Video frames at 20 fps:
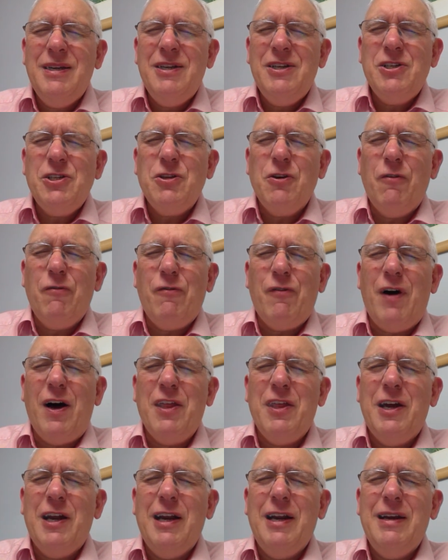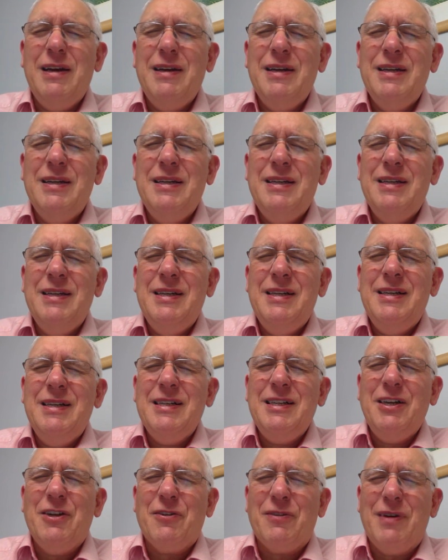So Father,
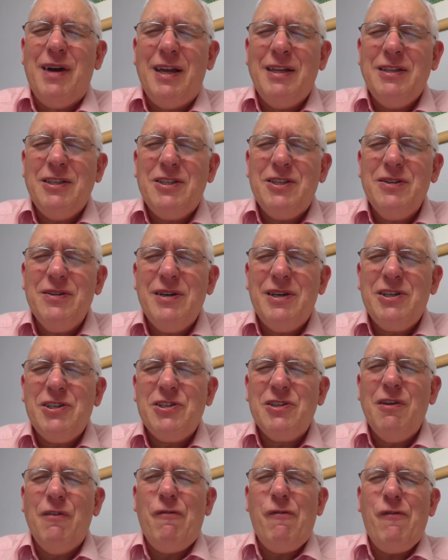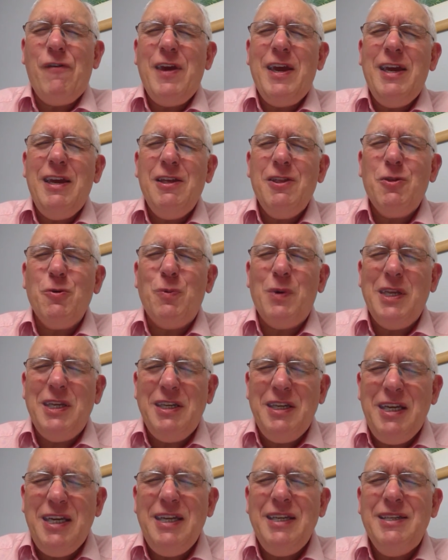grant to us the faith we
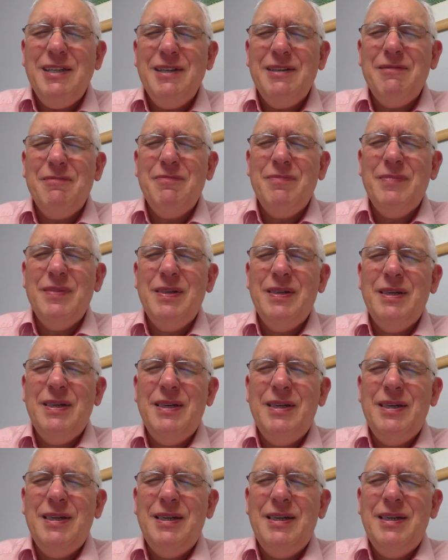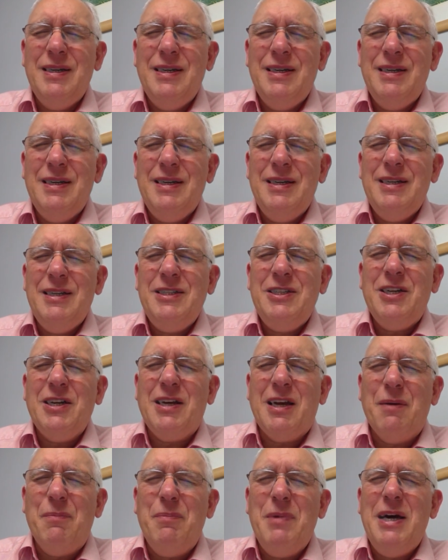need to
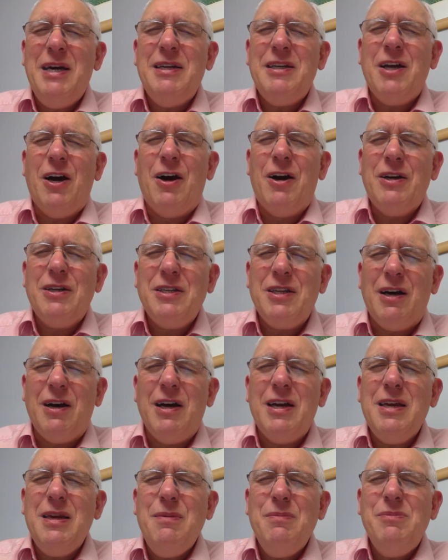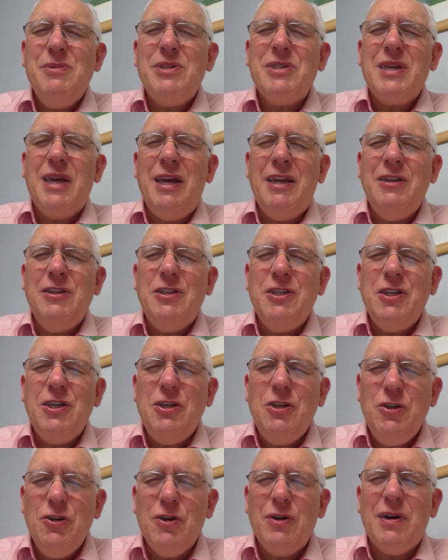commit our times into
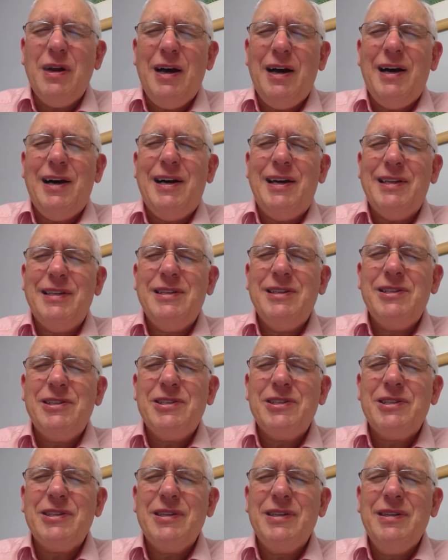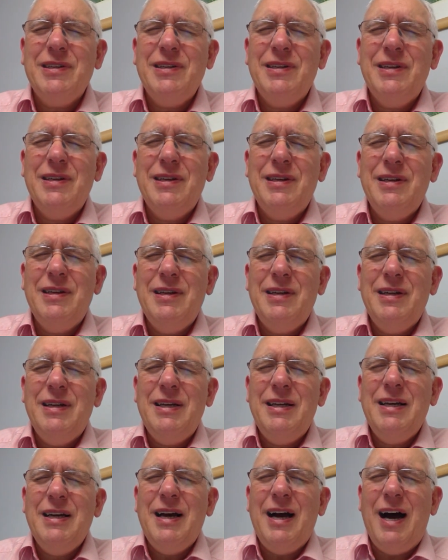your hands
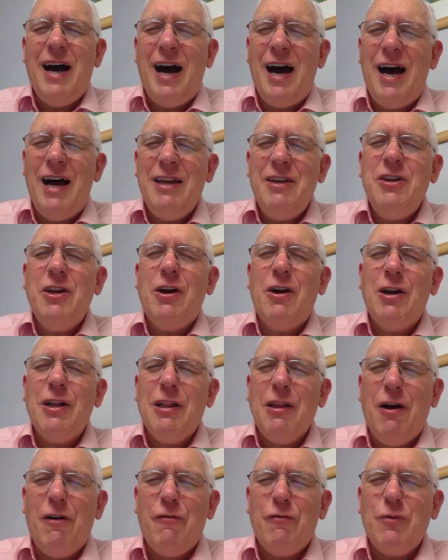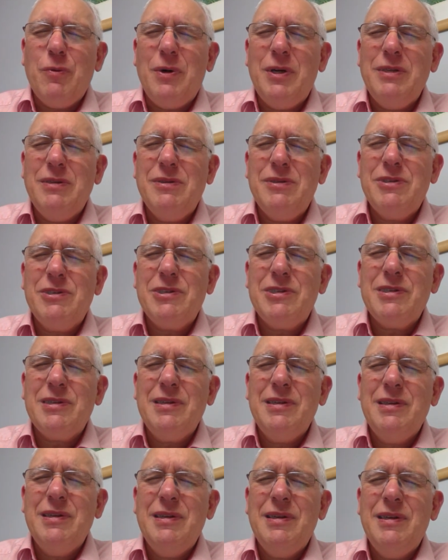and our loved ones
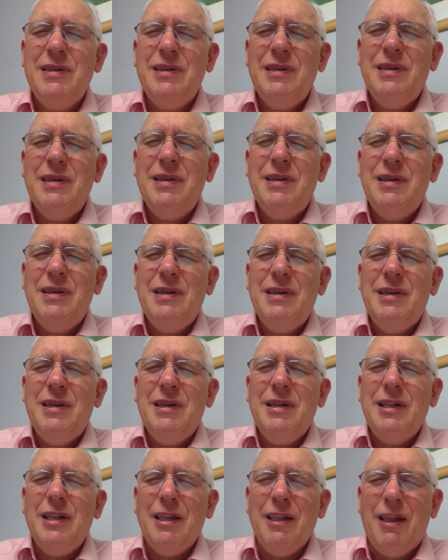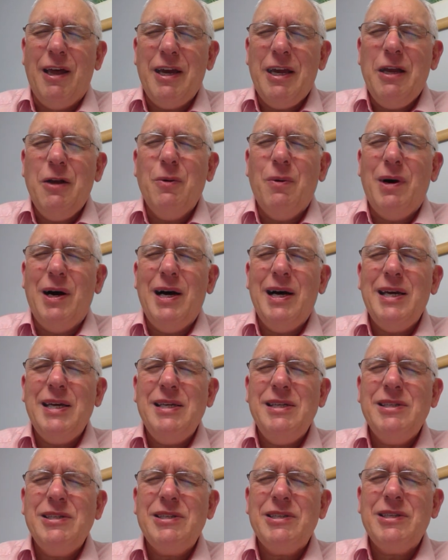
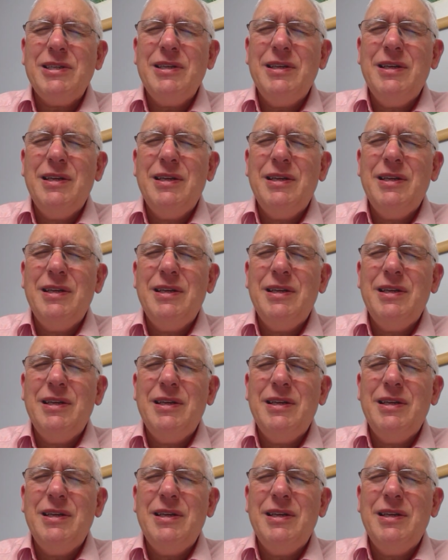likewise.